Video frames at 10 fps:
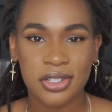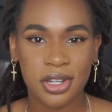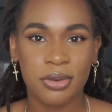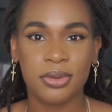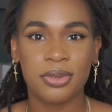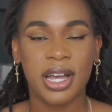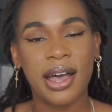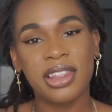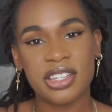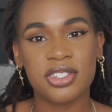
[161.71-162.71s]
So
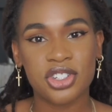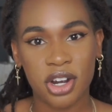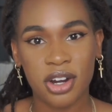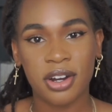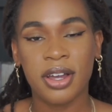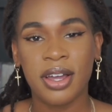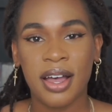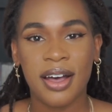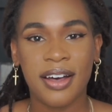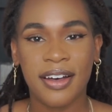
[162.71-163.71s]
God listens to her.
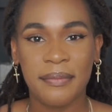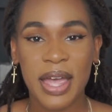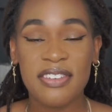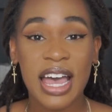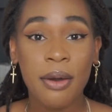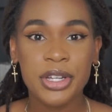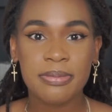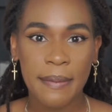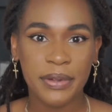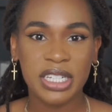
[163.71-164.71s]
And that was
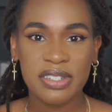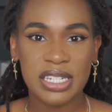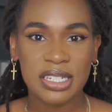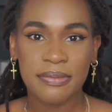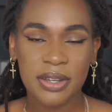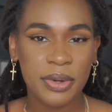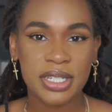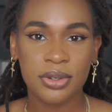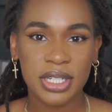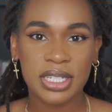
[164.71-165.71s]
my belief system. He
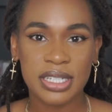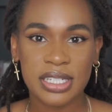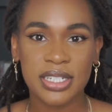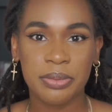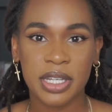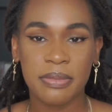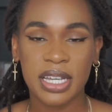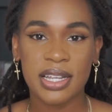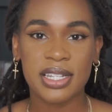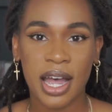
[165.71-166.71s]
wasn't going to listen to me
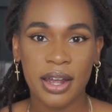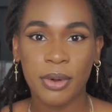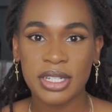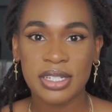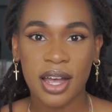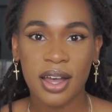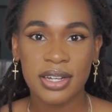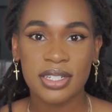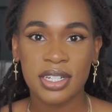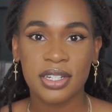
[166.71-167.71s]
because I was
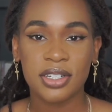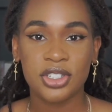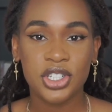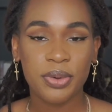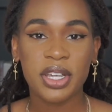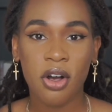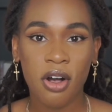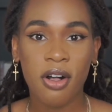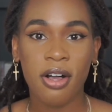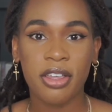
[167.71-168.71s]
not doing
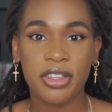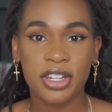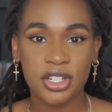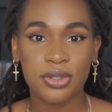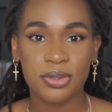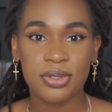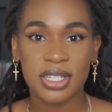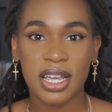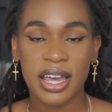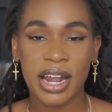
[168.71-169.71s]
all the
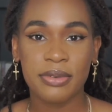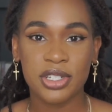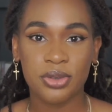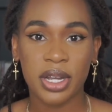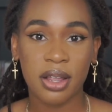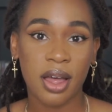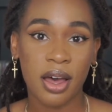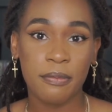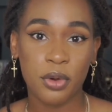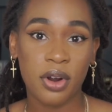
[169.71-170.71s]
do's. And I was doing a
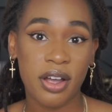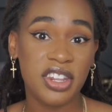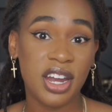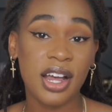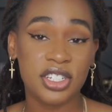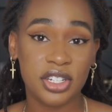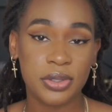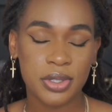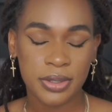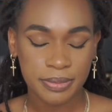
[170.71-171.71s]
lot more of the not to
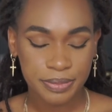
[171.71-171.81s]
do's.